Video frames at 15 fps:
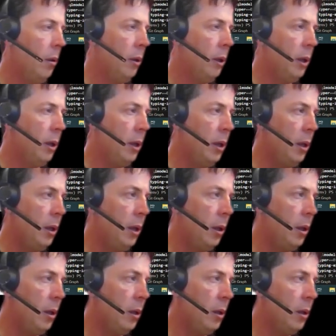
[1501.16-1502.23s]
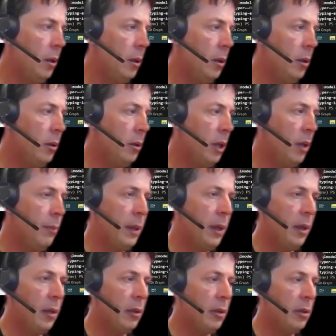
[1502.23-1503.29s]
the
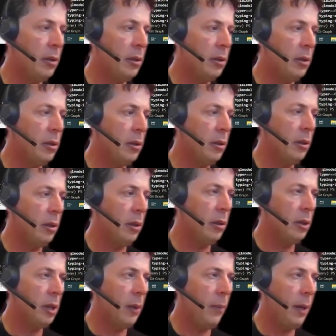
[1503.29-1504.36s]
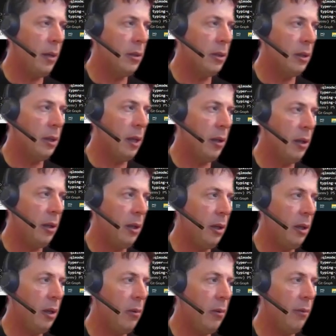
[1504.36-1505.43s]
database is coming together
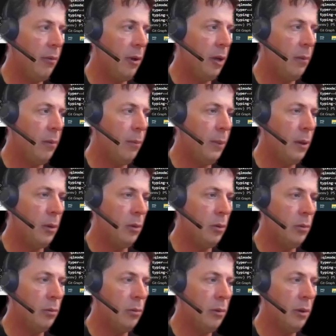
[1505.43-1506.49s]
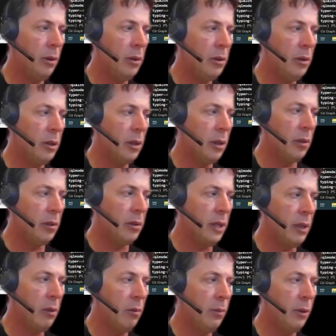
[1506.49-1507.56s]
here. We've got our model. This is our
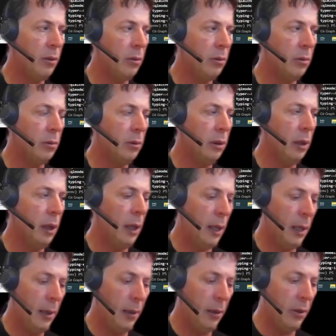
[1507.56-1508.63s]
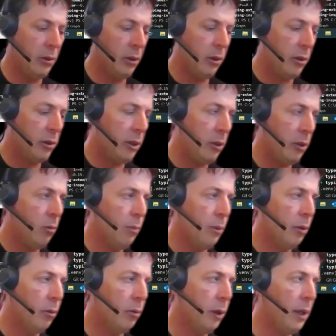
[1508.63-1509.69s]
SQL model. So the SQL
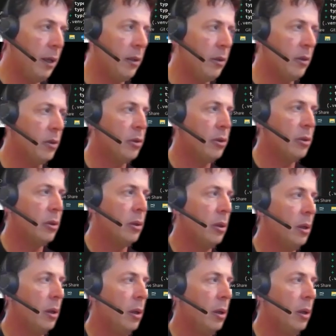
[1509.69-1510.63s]
model has